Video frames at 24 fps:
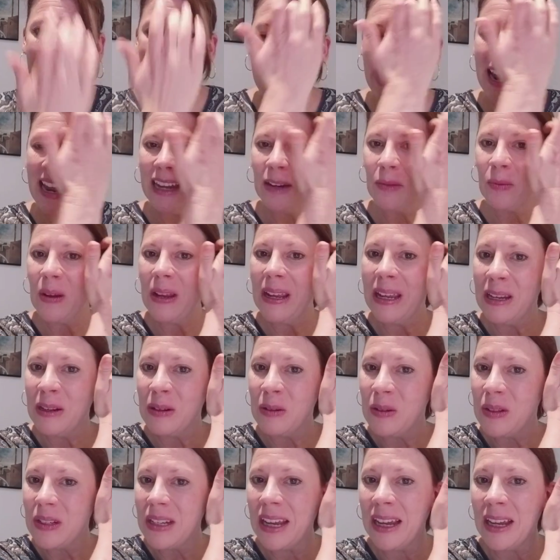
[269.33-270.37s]
And
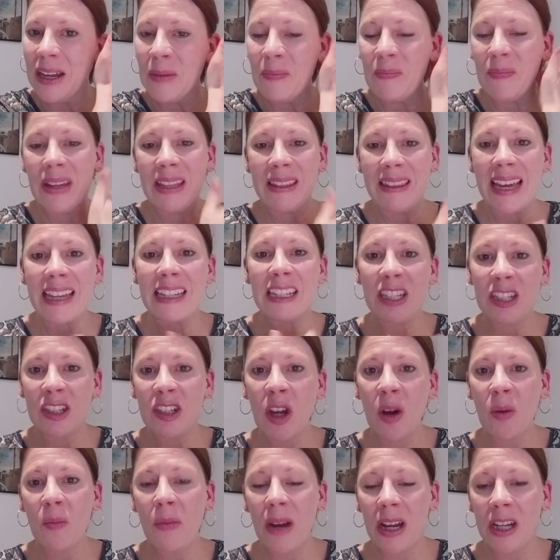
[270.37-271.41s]
that's
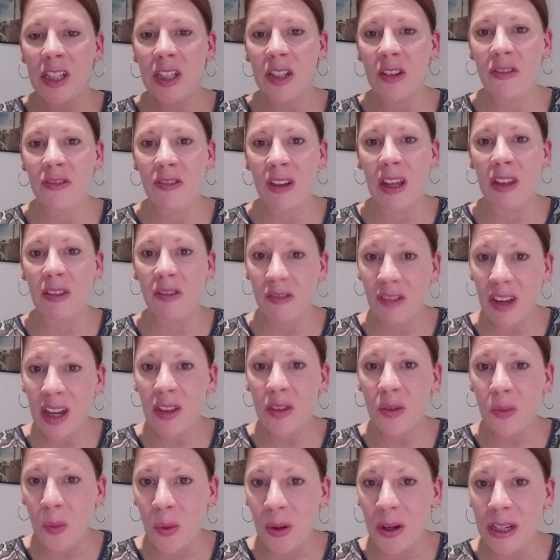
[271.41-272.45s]
so much of faith.
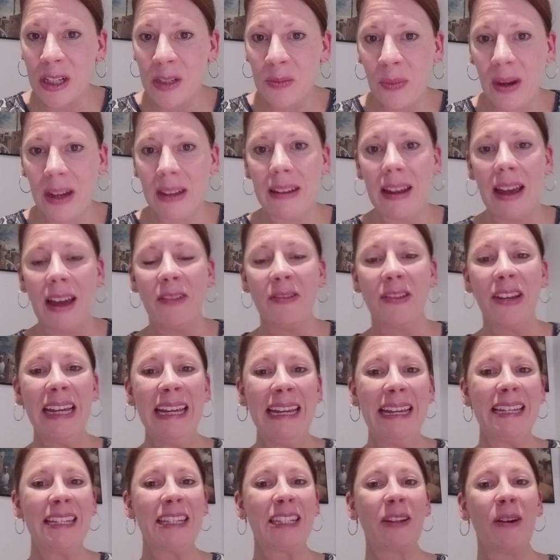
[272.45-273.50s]
Faith works by love.
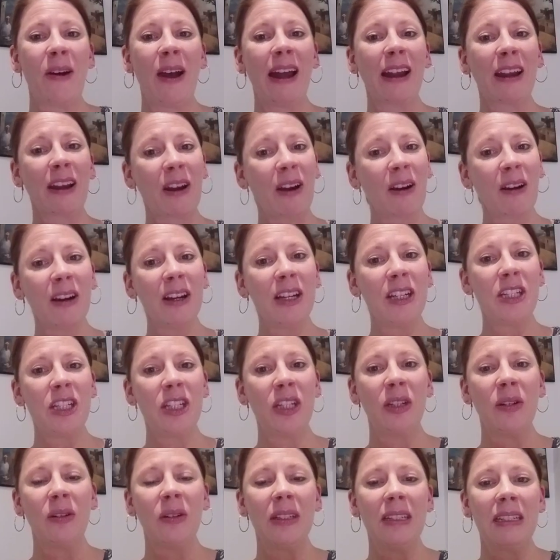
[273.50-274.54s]
So I encourage
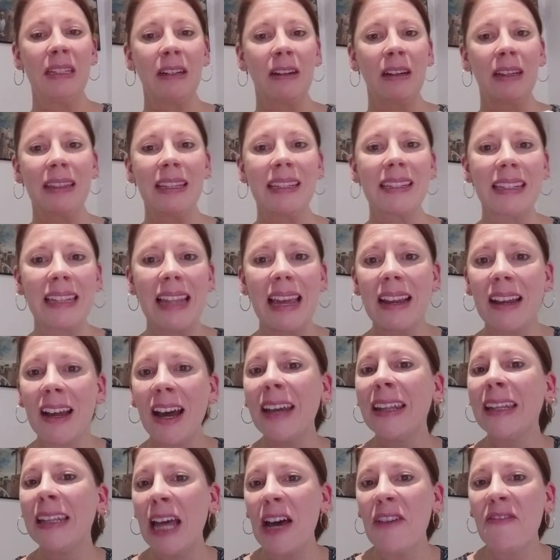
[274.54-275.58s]
you during this, let
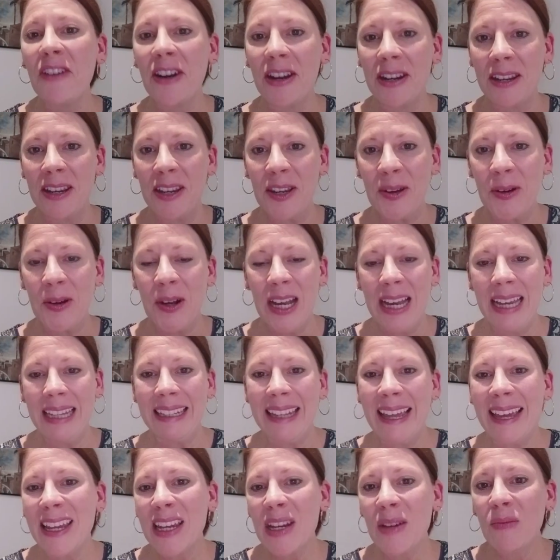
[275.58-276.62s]
God love on you.
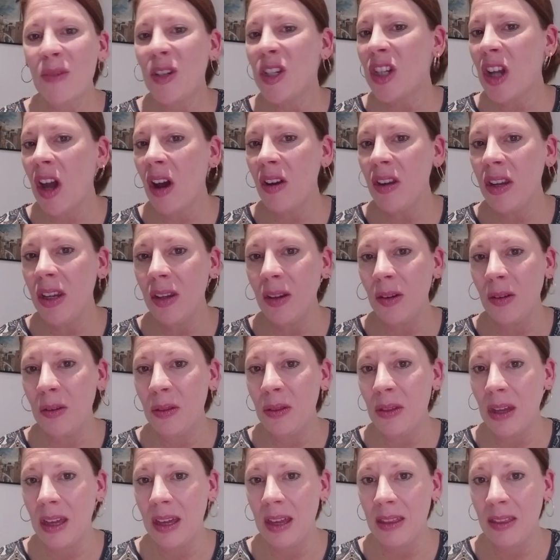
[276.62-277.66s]
Let him show you
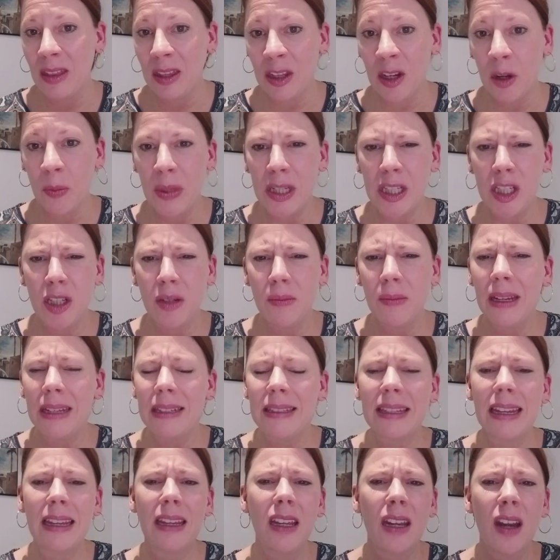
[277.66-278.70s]
the little bits. You may
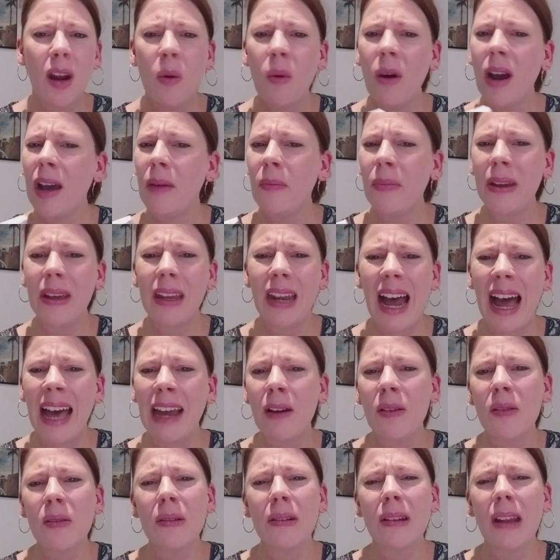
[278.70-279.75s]
say, you know what, but I
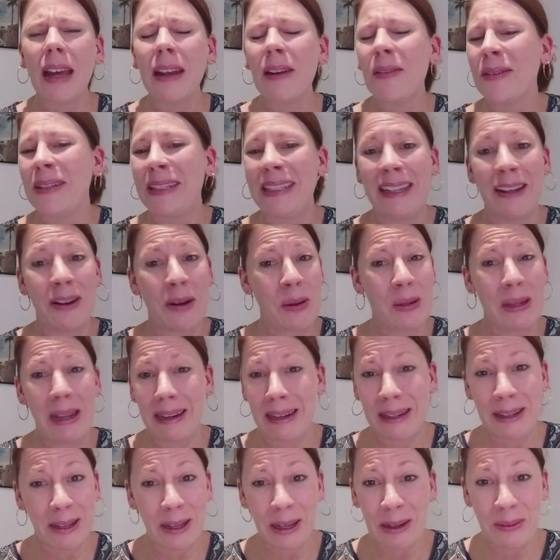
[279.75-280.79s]
don't see a whole lot
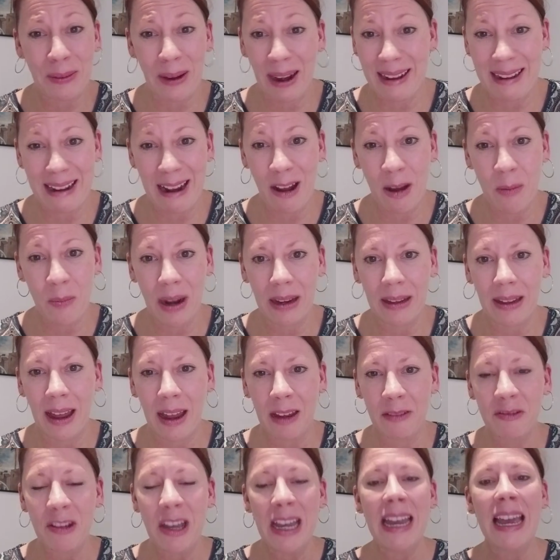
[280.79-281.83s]
of good right now in my
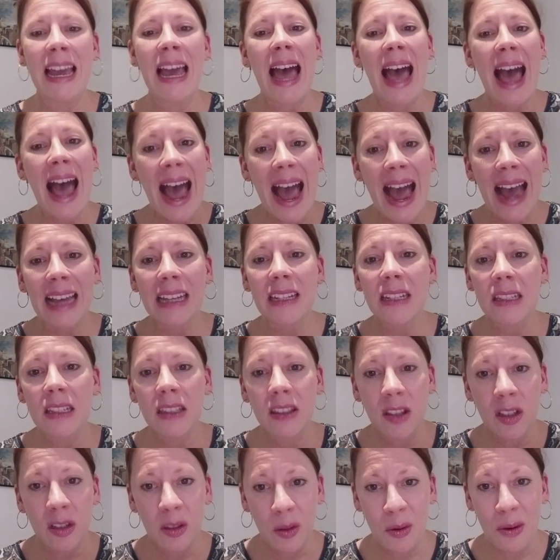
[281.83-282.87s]
life. Ask
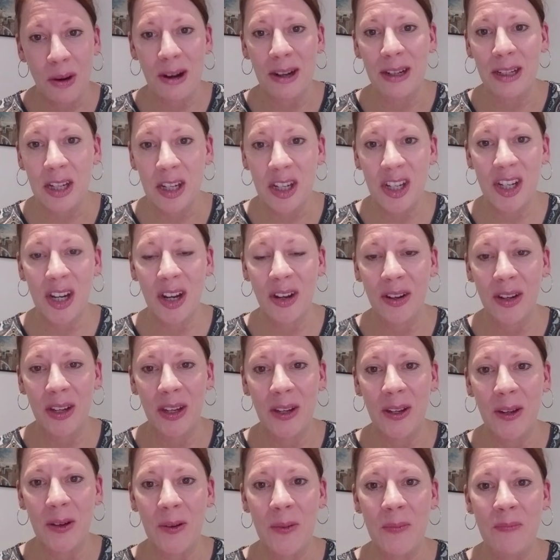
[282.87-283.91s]
the Lord to show
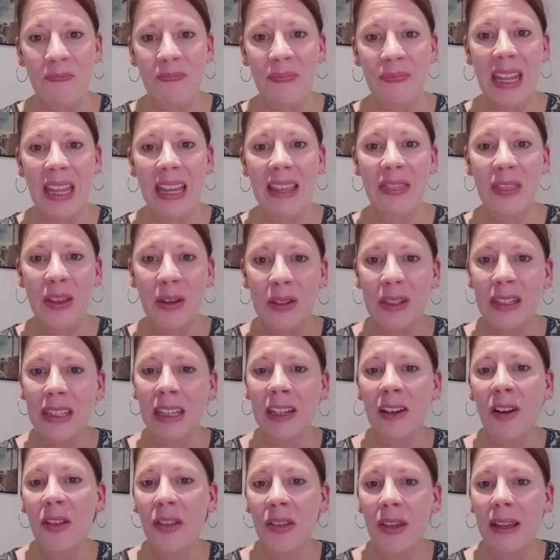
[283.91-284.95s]
you those
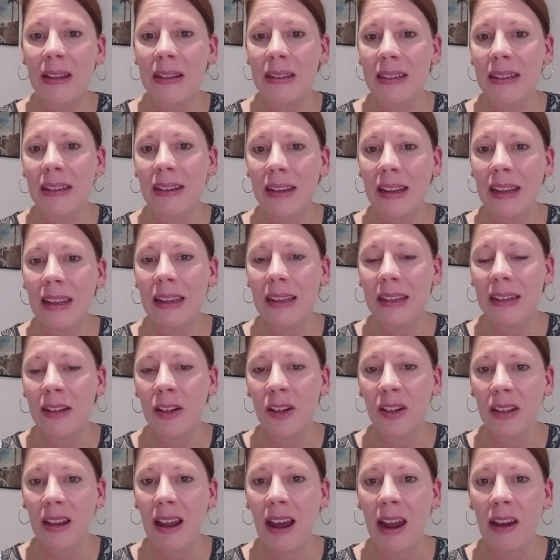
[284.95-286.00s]
little things in
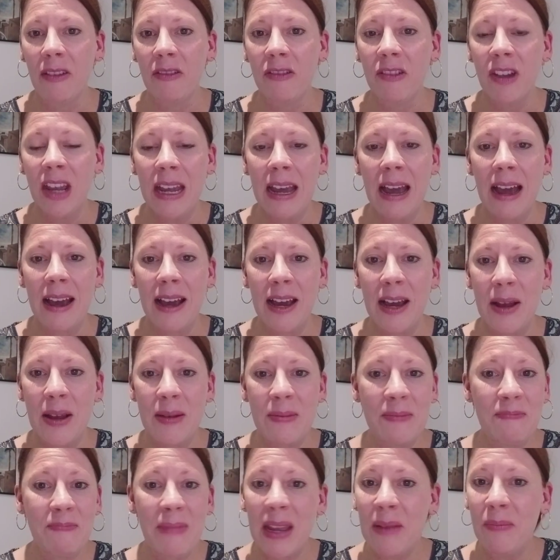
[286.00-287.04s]
your life. It
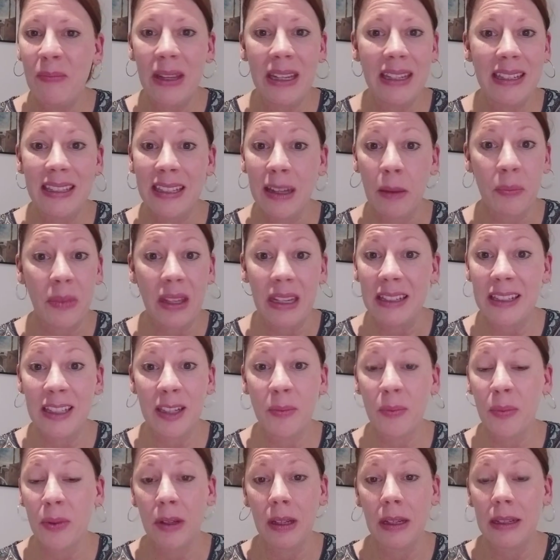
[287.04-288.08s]
may be something
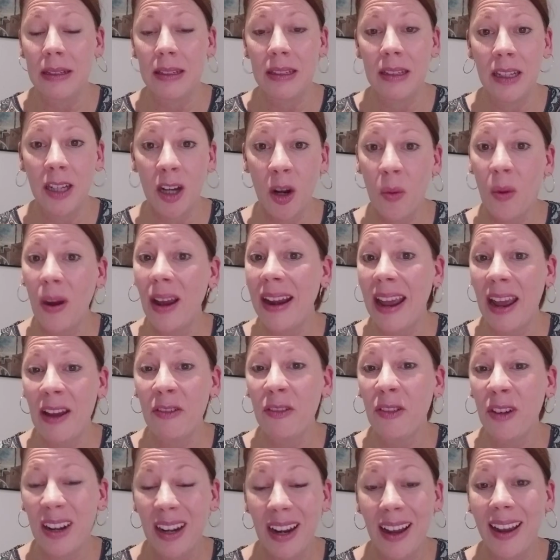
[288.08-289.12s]
simple as, you know what,
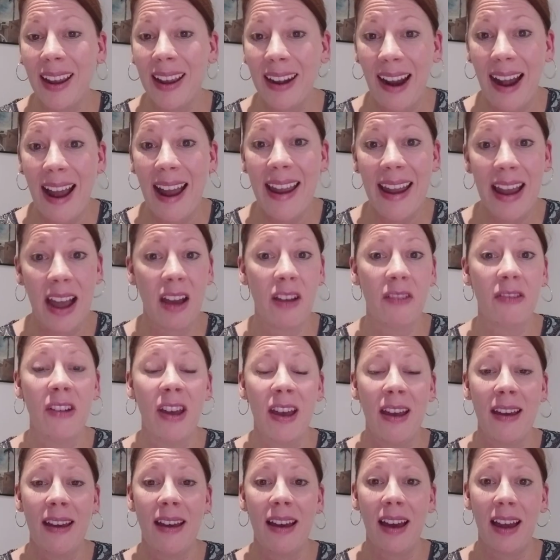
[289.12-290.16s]
every night I have
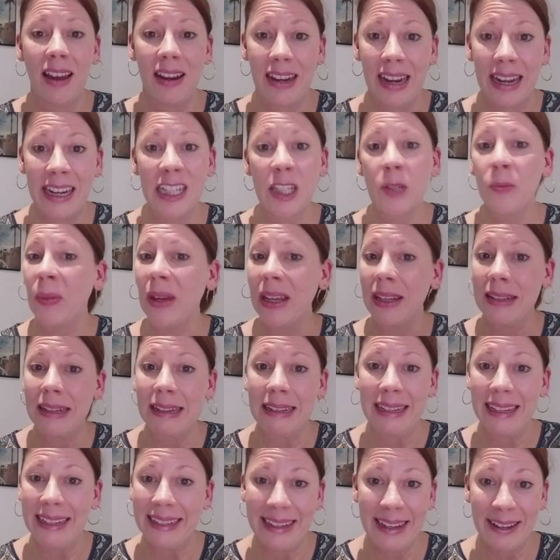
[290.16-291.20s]
a nice bed to
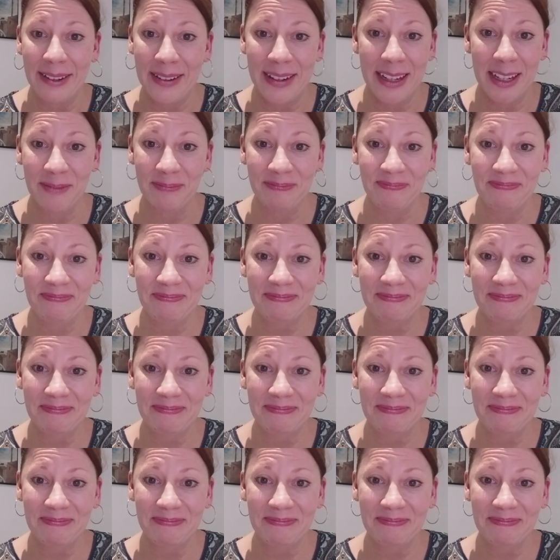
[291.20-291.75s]
lay down in.